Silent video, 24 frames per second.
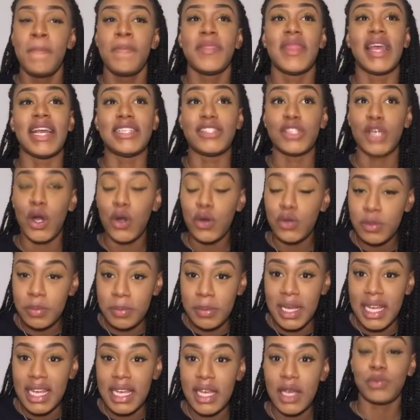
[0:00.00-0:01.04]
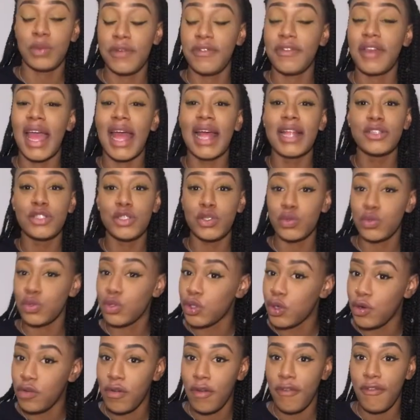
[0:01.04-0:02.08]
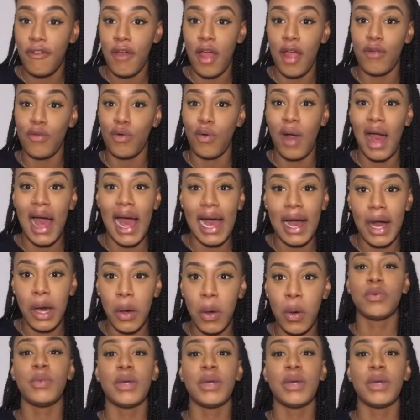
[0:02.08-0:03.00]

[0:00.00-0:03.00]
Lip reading: they told me, we've cancelled your referral out.